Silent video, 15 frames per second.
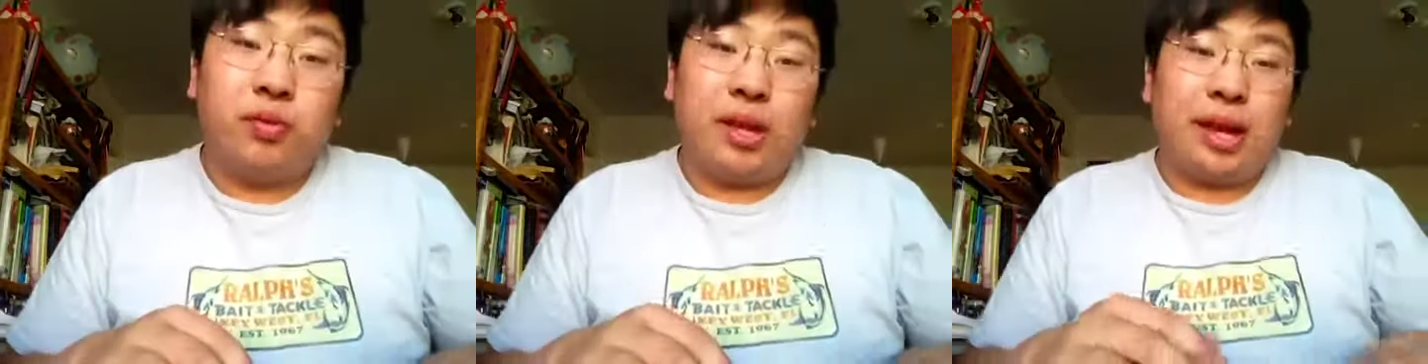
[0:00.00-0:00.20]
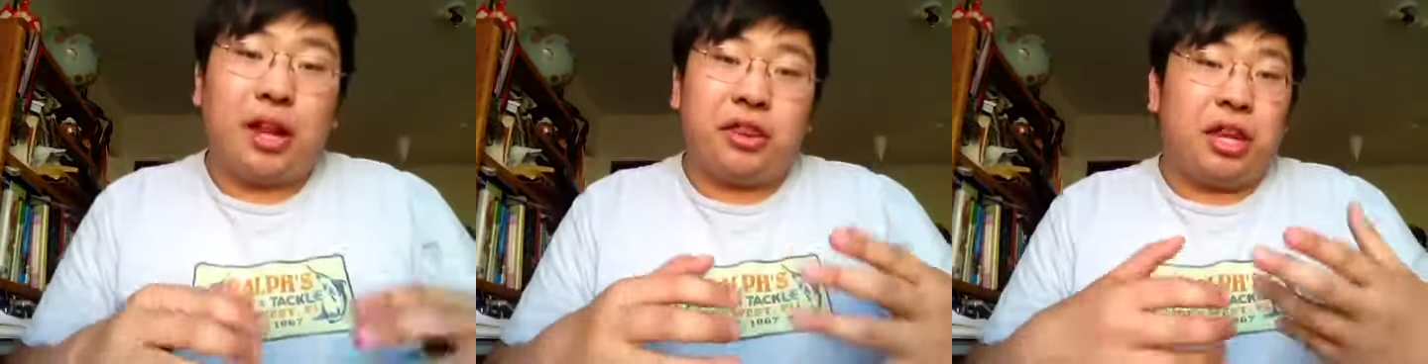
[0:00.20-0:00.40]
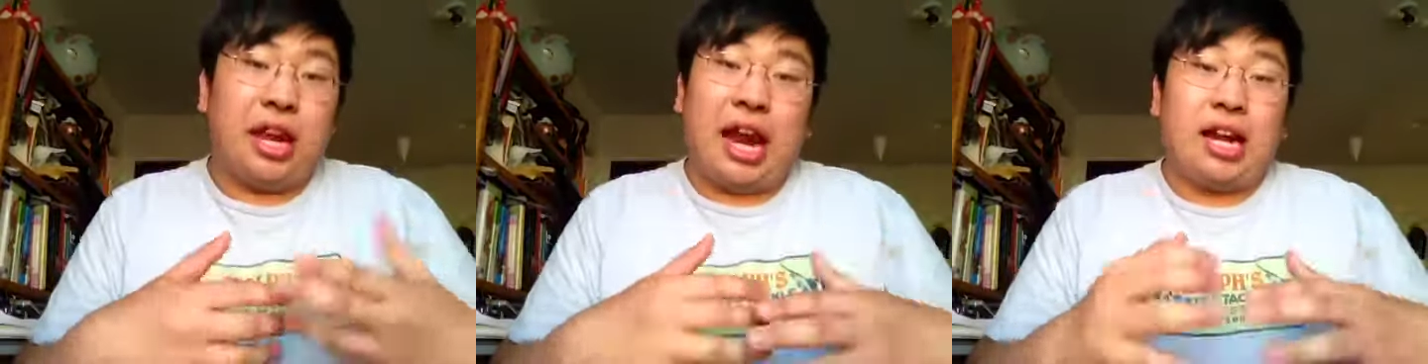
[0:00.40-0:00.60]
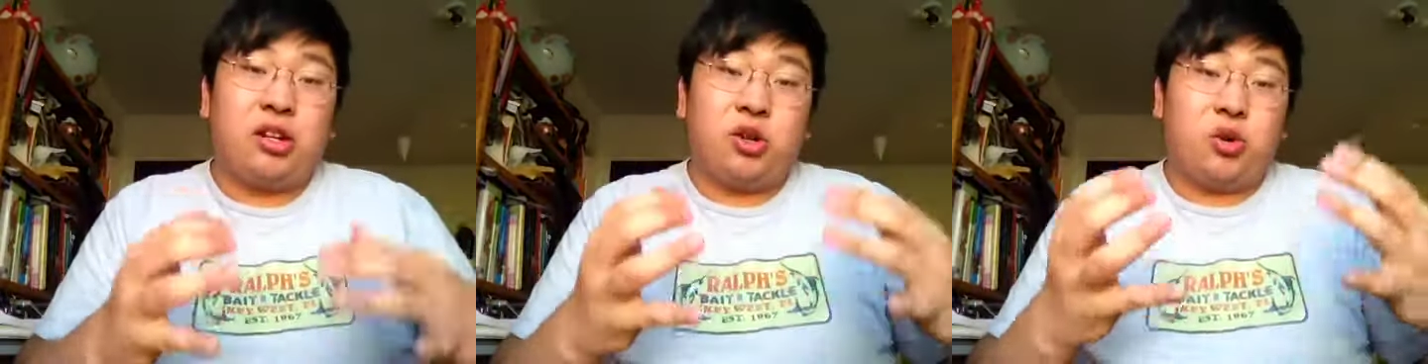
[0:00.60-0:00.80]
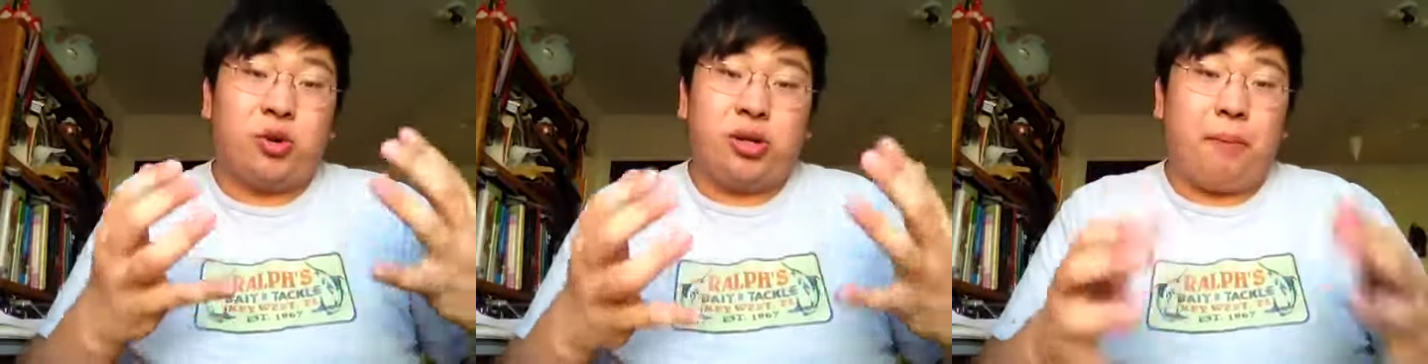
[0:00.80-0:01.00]
like I said, I
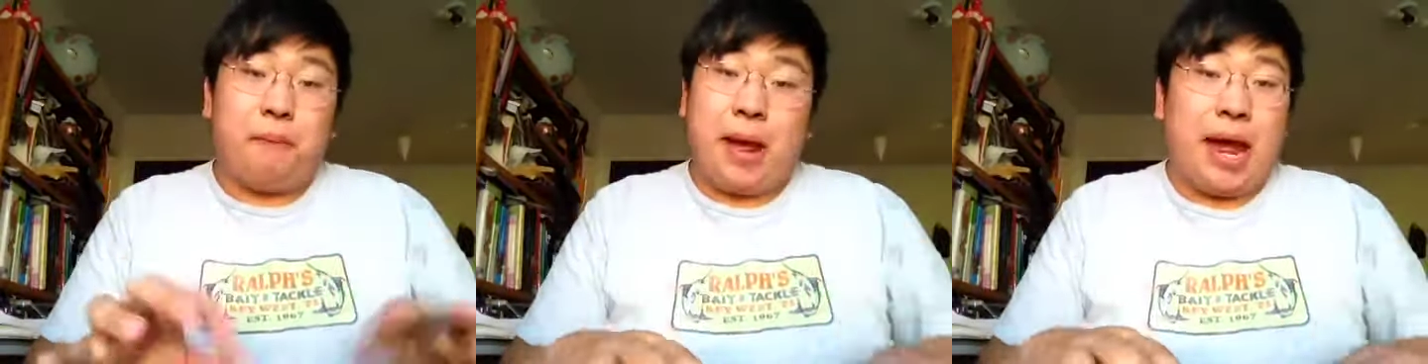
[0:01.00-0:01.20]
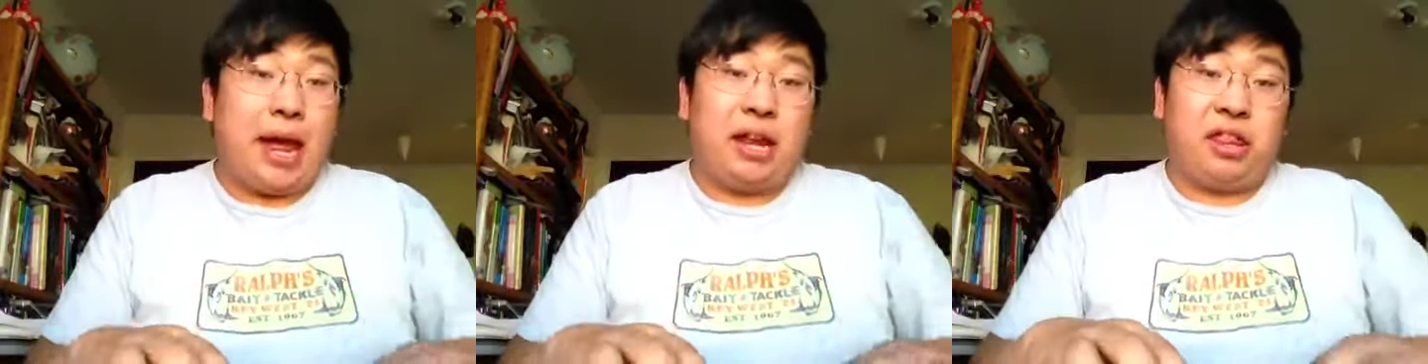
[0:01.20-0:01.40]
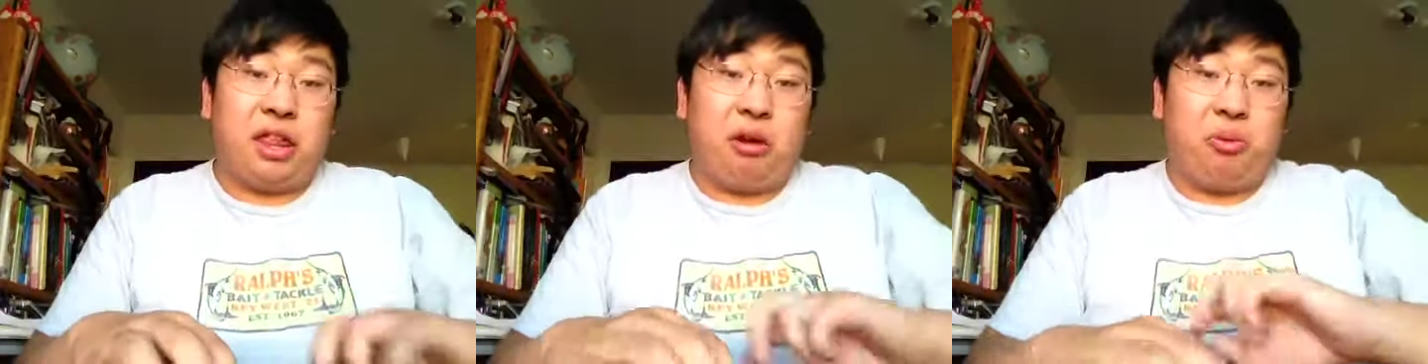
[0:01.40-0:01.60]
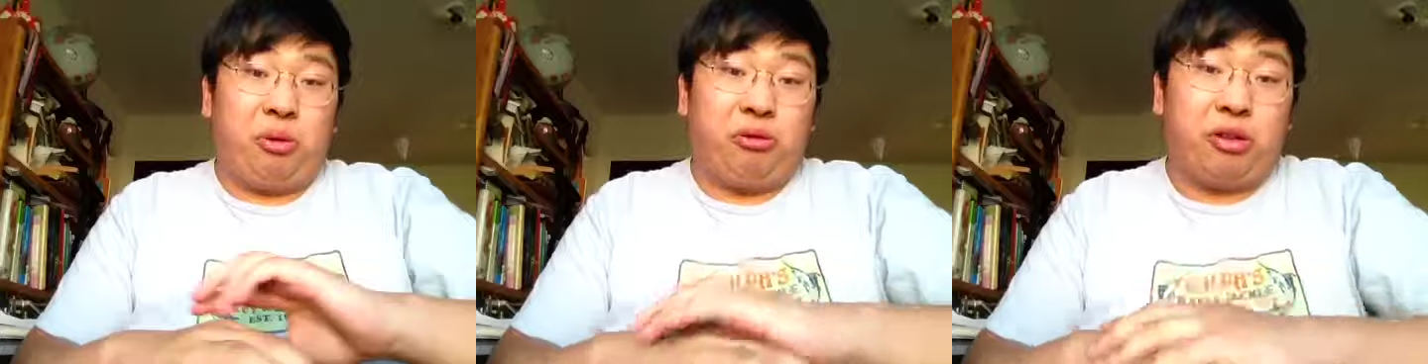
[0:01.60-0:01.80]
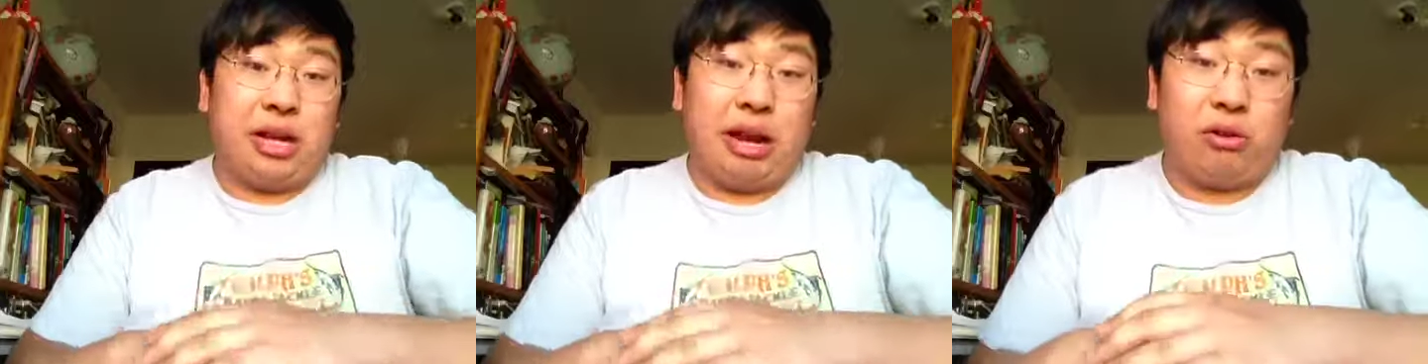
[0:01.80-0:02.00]
know in the past that we
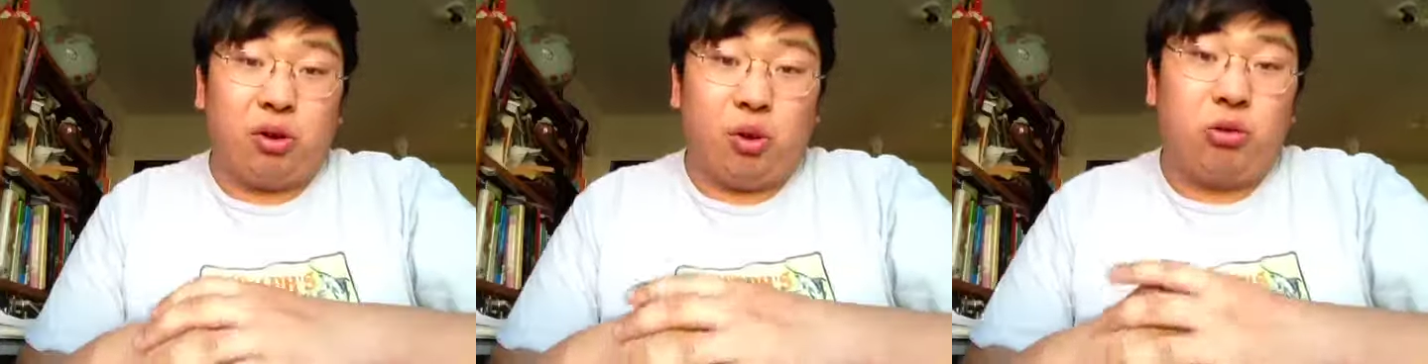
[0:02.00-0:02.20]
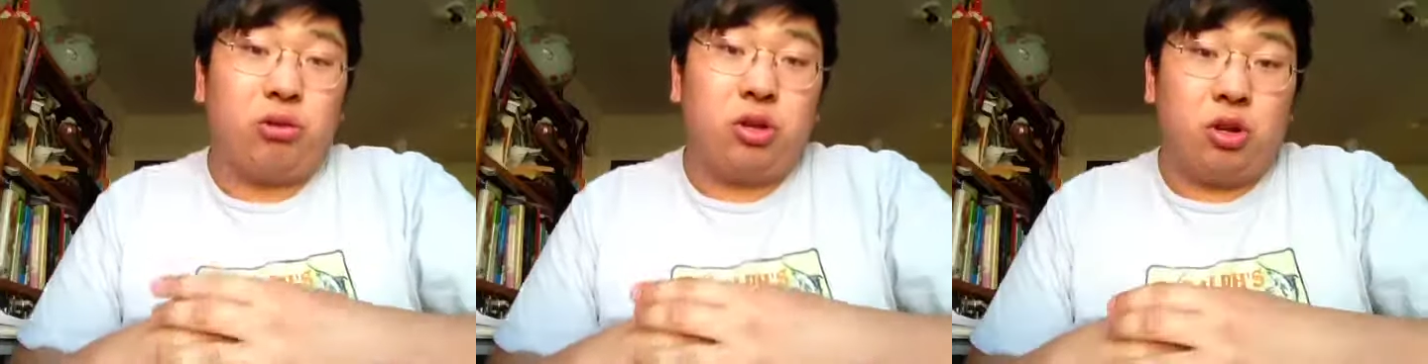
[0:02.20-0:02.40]
were down 0